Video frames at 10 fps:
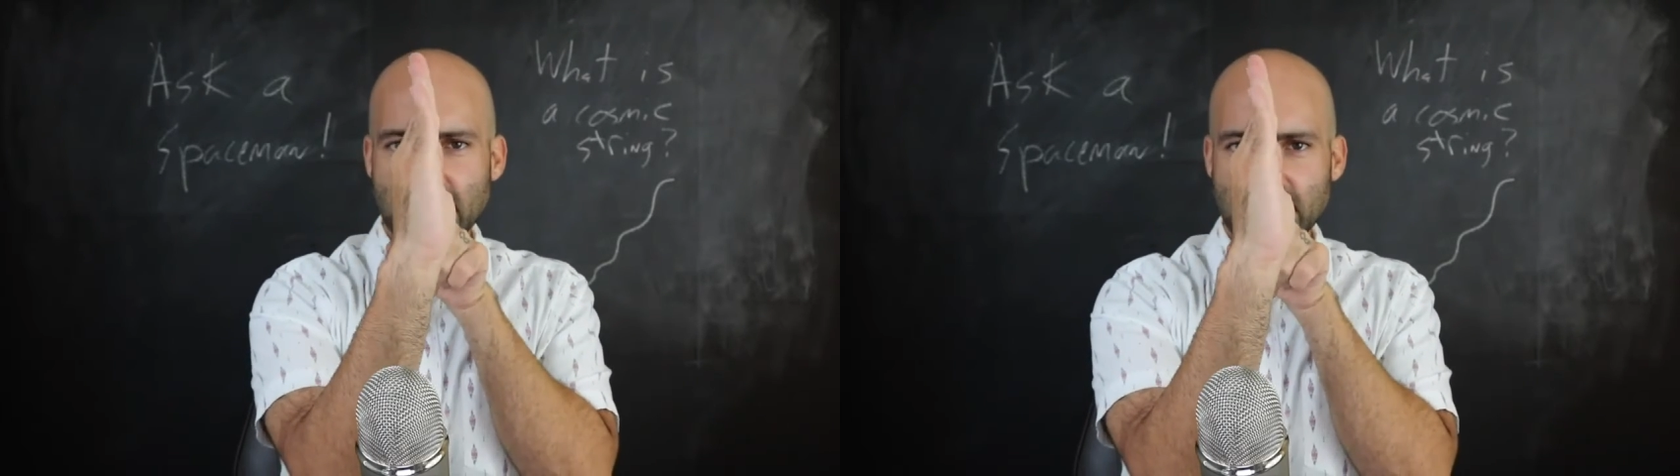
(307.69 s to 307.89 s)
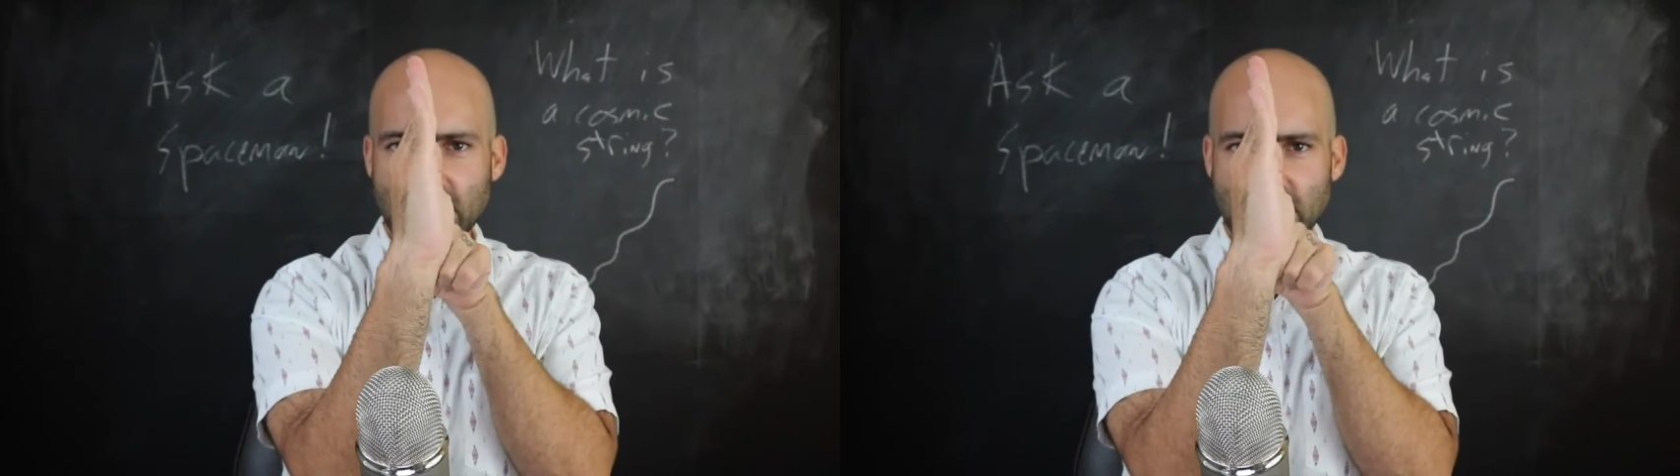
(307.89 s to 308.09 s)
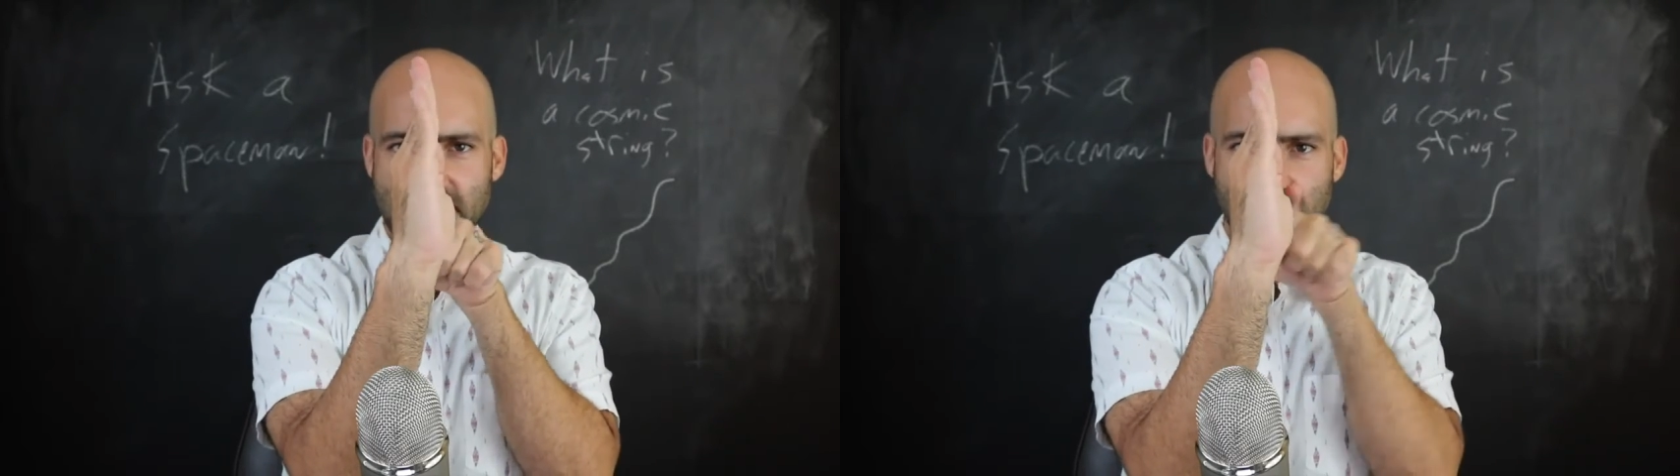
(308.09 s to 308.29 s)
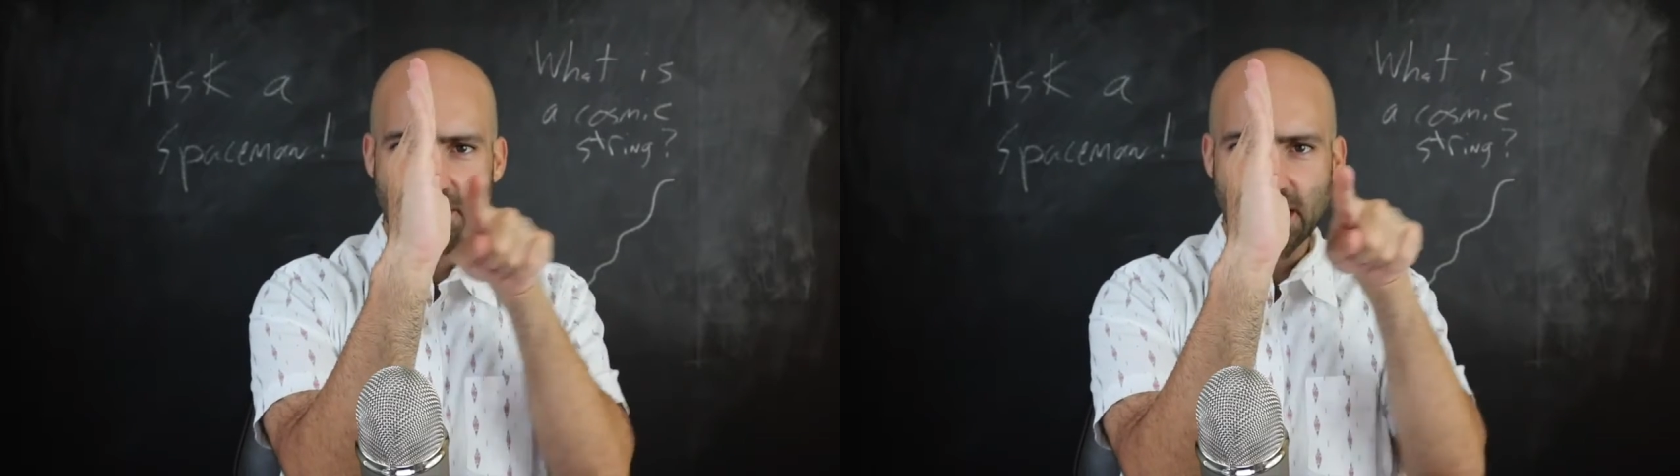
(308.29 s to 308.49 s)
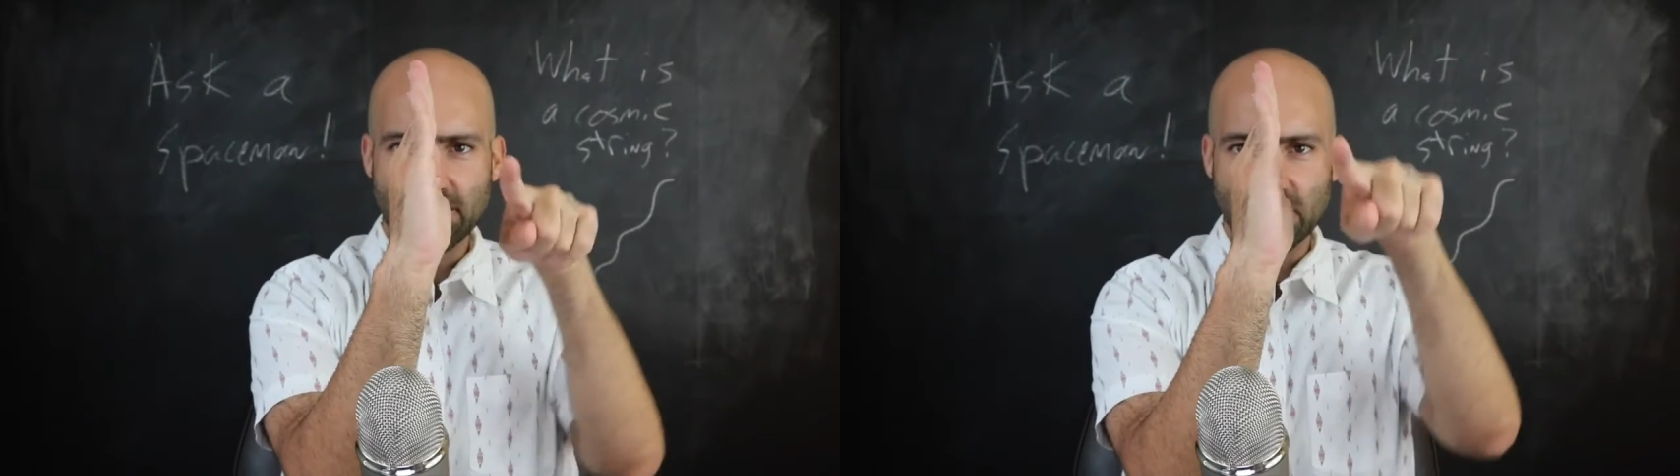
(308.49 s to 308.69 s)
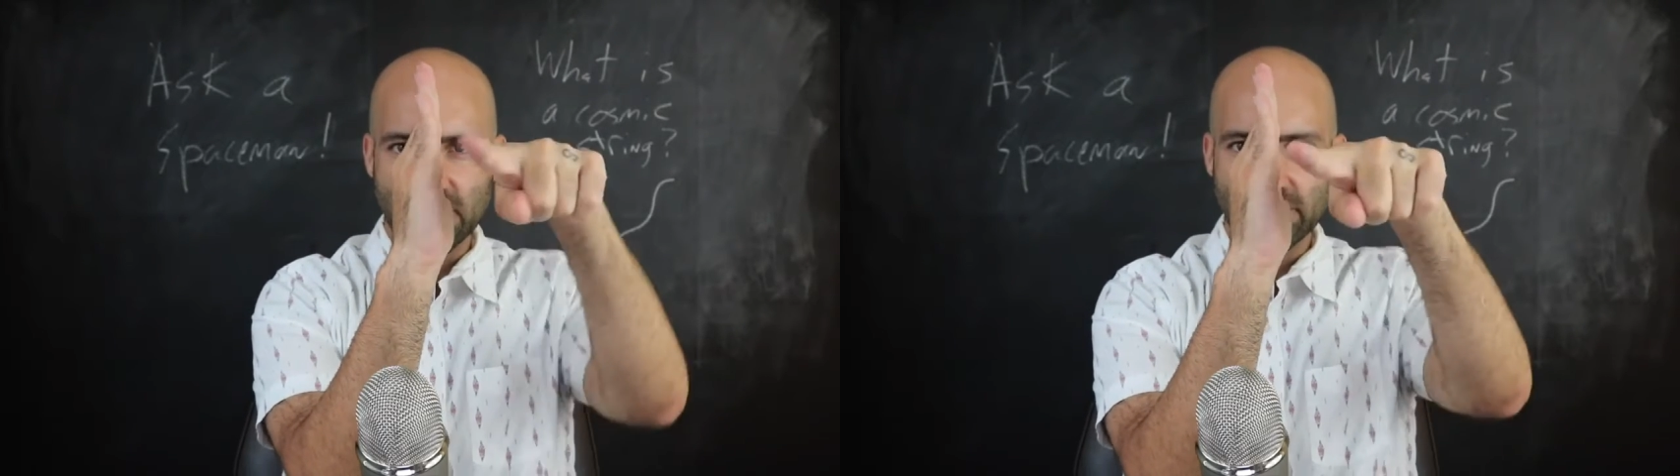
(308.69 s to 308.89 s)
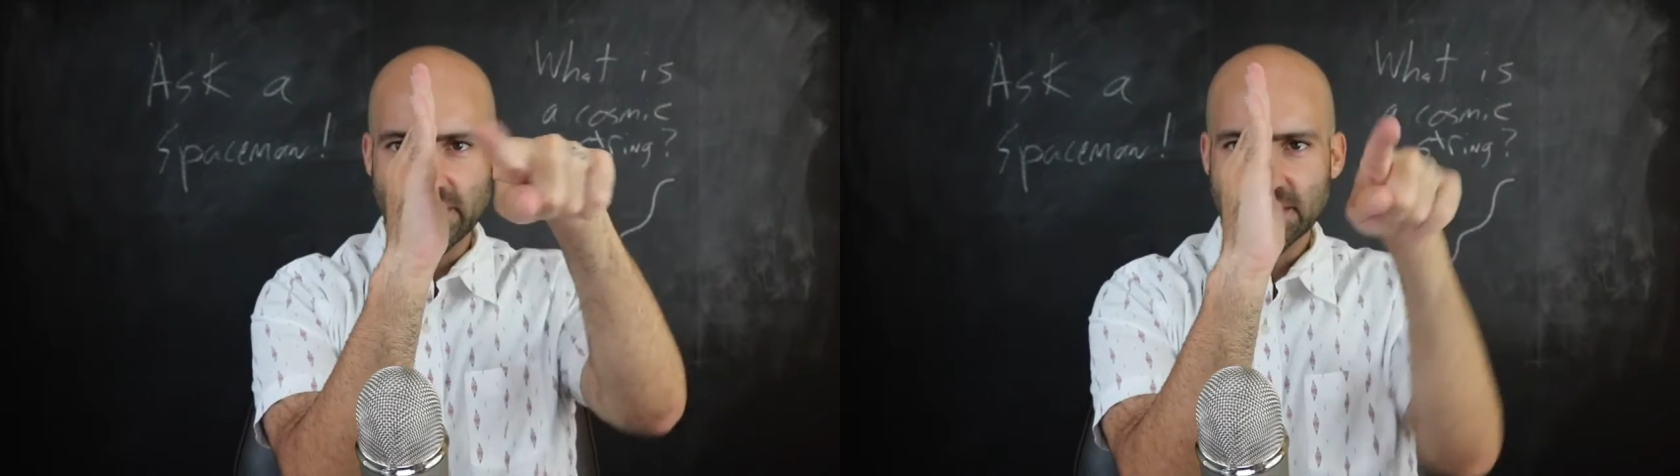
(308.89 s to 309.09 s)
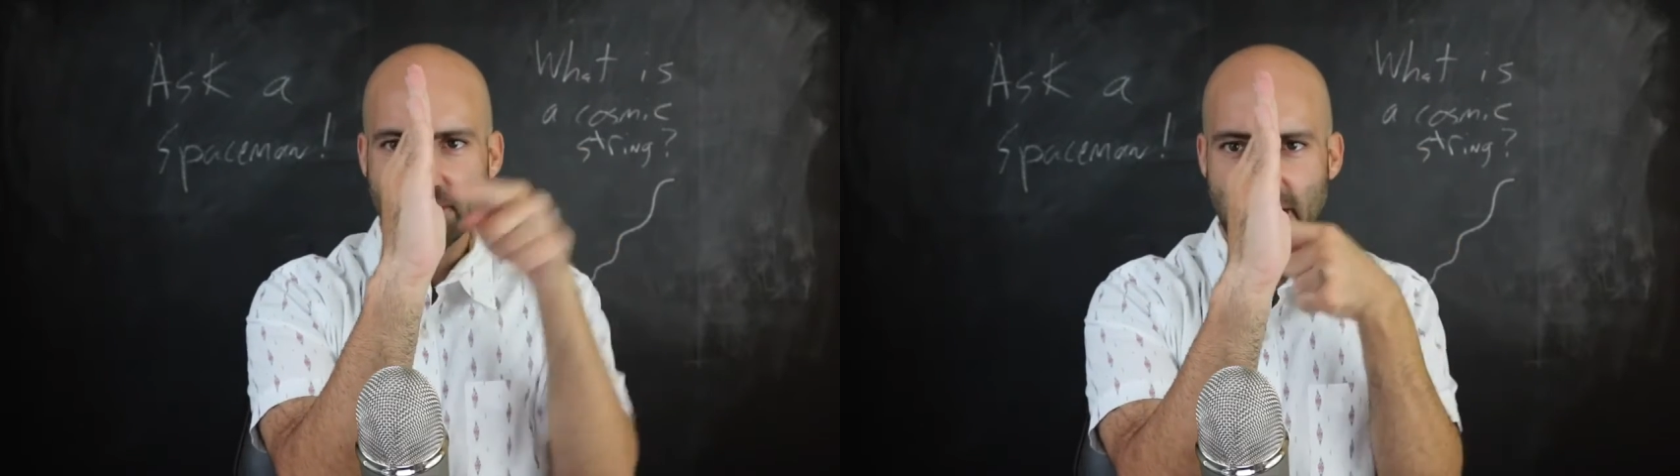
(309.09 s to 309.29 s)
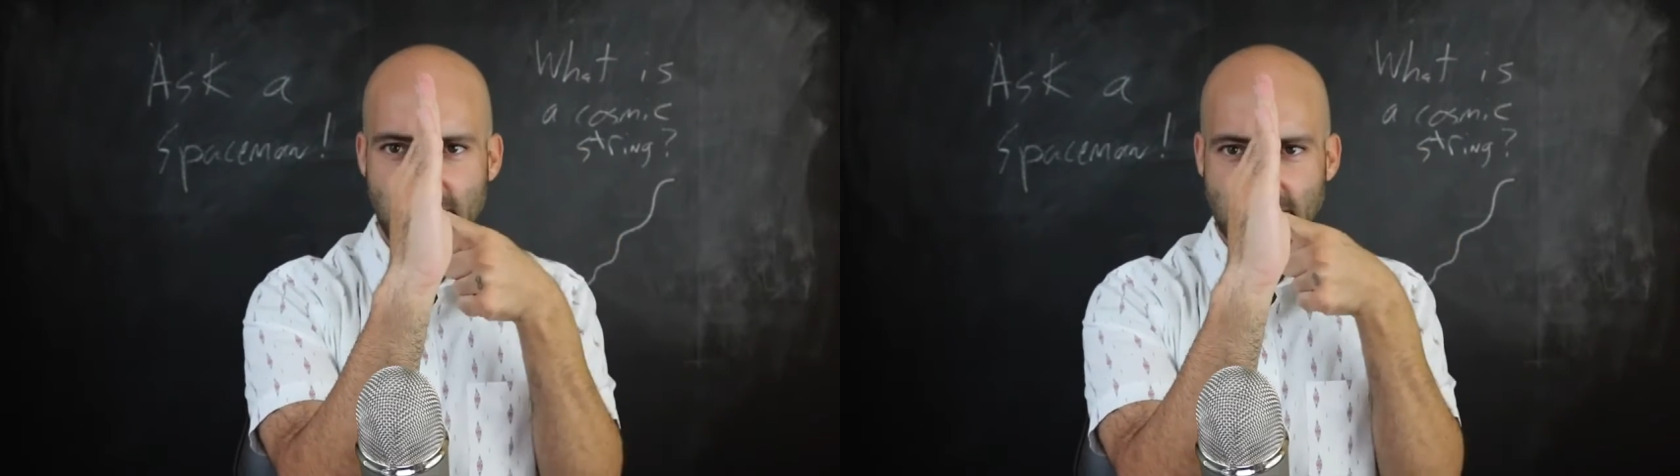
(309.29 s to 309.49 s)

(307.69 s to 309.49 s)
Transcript: So some light will go this way